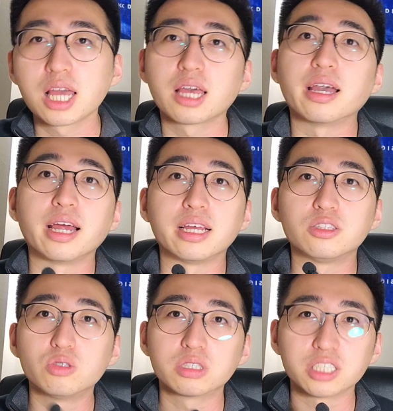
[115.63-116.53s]
And I
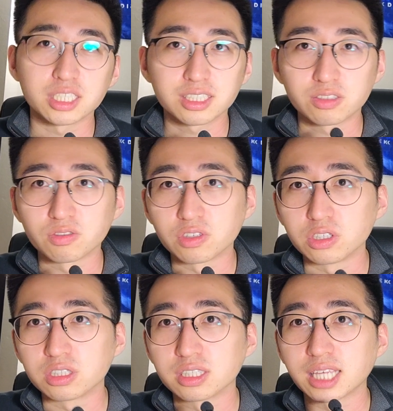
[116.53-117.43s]
do suggest for you
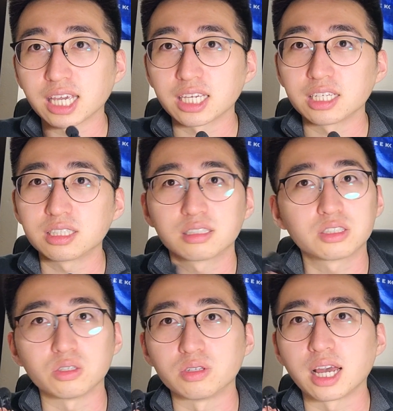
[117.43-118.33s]
to take it
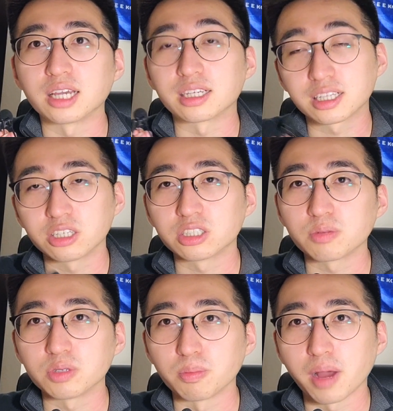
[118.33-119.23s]
so that it clears up
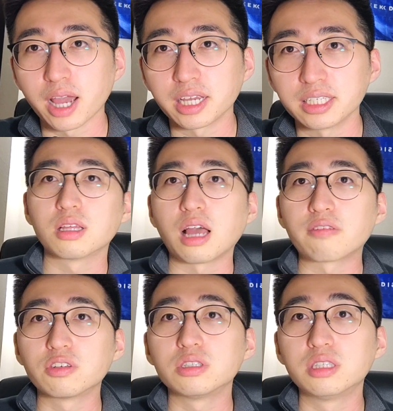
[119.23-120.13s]
your mind.
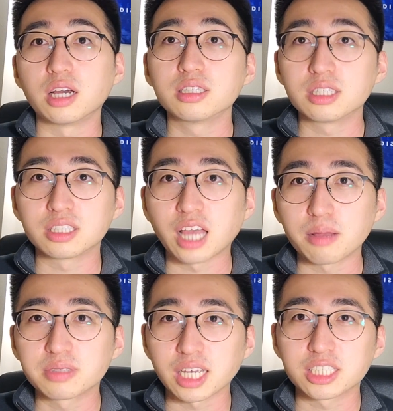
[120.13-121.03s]
After you've done the type
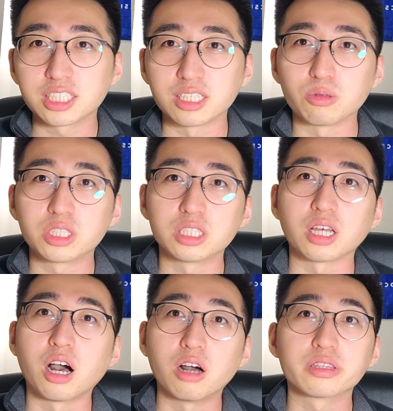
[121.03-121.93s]
section, which is
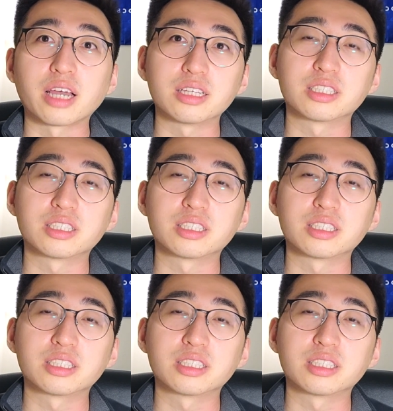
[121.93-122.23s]
all 9